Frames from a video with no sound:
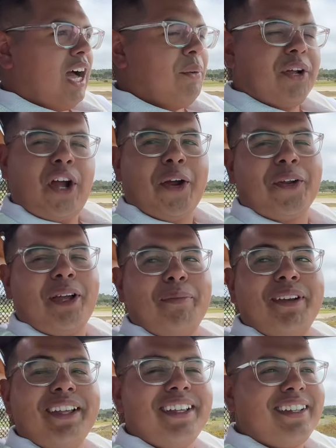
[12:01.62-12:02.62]
I'm in a concrete
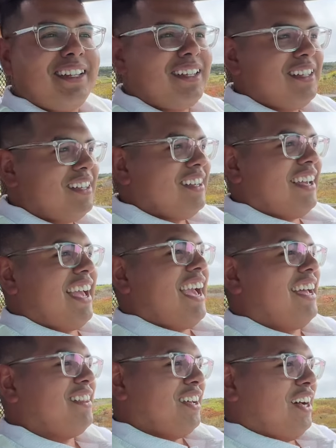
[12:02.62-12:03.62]
company.
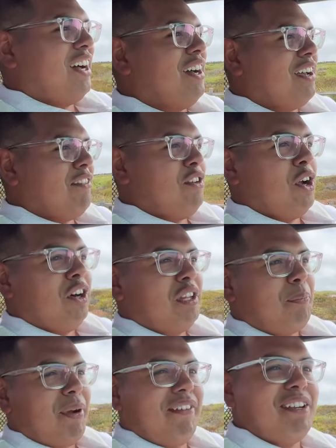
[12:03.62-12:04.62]
And if you go on the
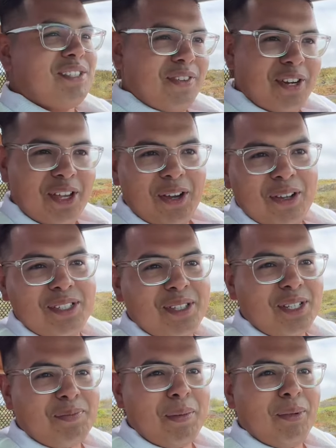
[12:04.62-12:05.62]
previous videos,
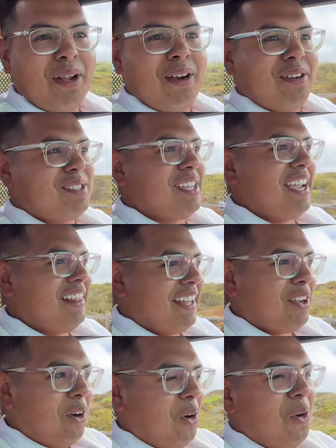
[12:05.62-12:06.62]
there's people that are saying
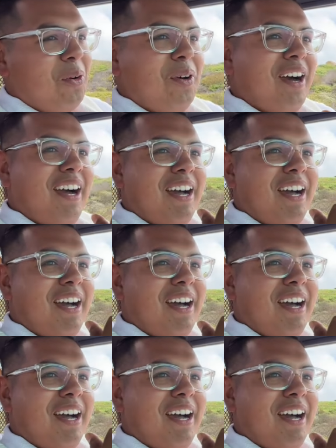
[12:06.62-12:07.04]
like, oh,